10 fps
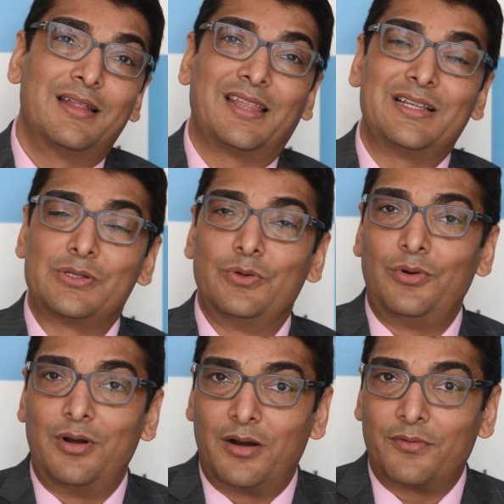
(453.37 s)
There is
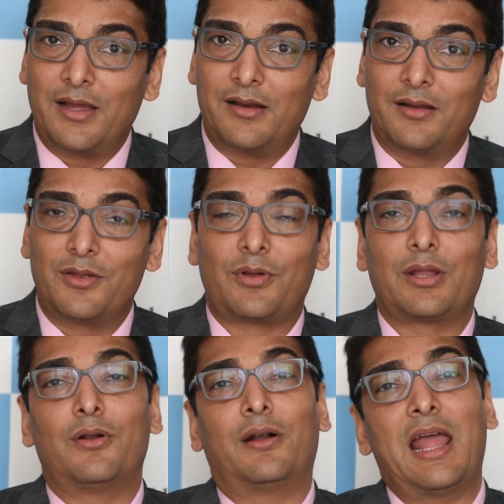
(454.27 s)
no nerve there. You
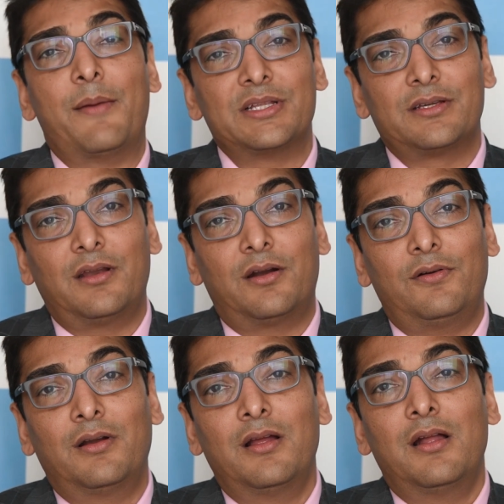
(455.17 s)
cannot damage a nerve.